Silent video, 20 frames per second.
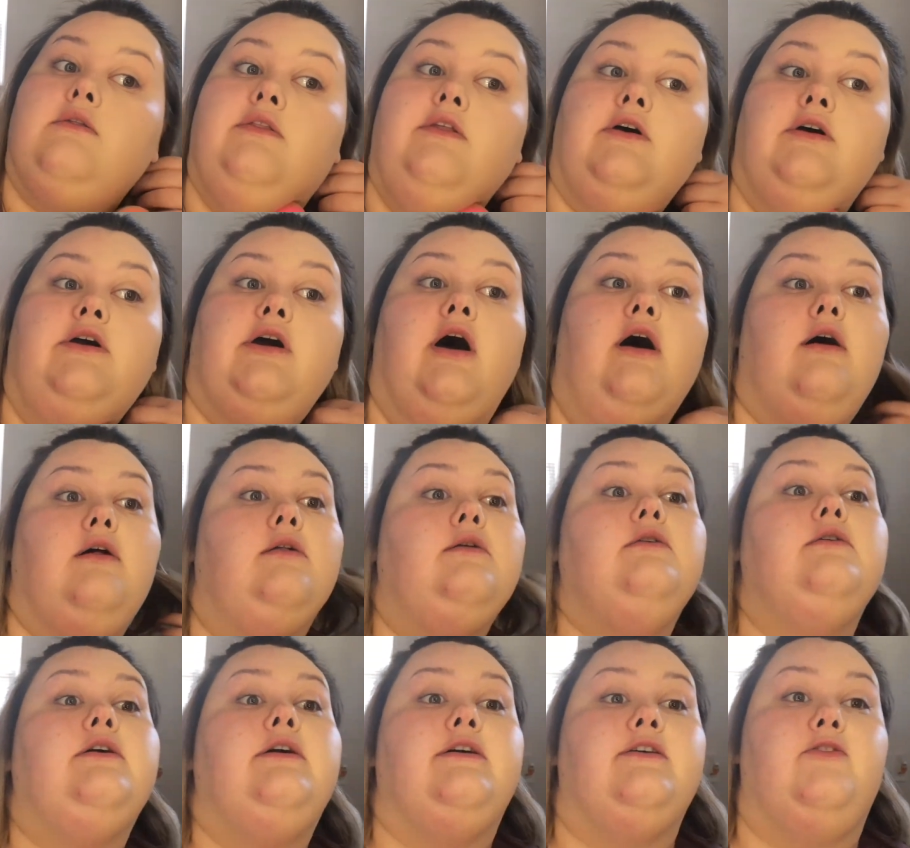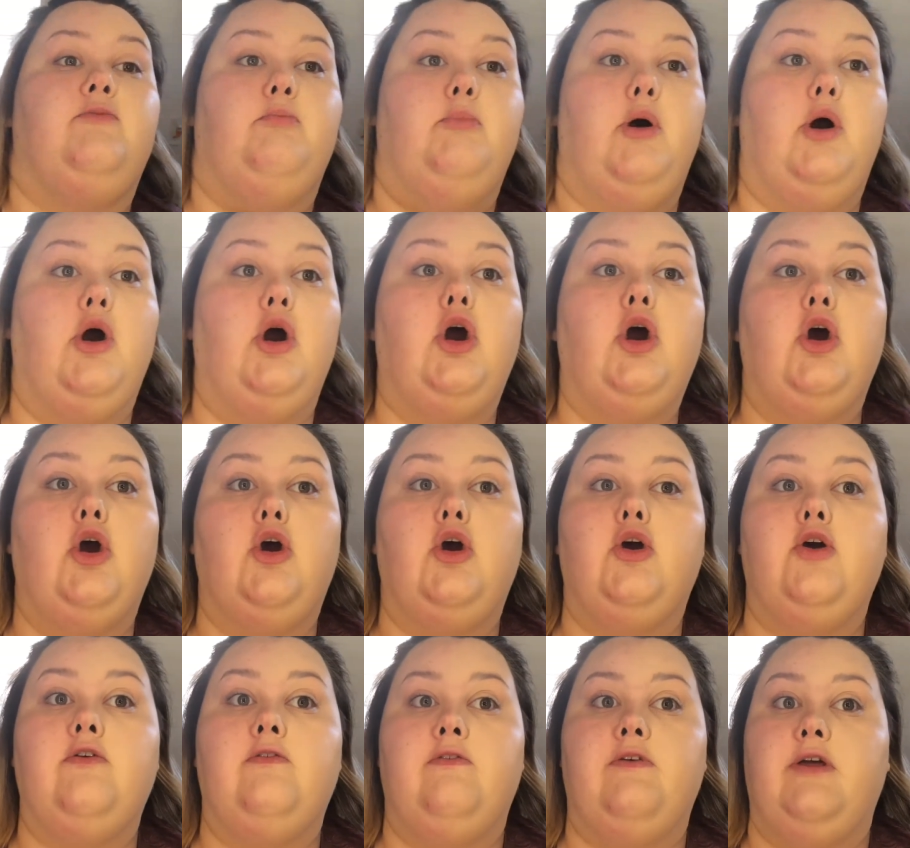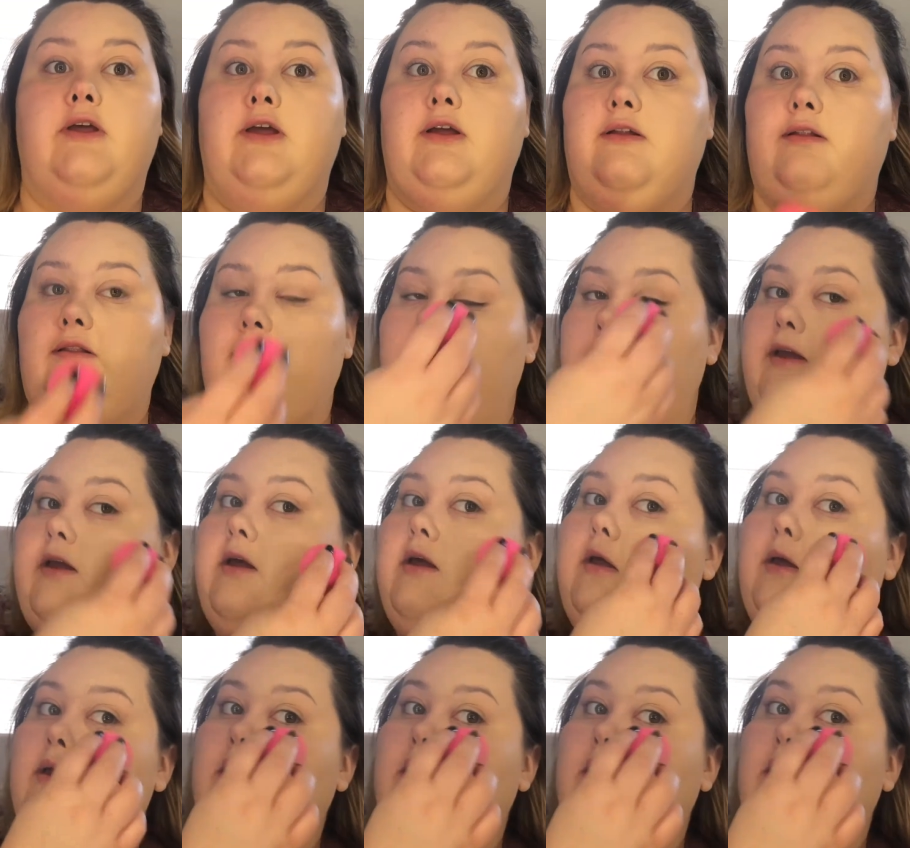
The color is perfect. Like,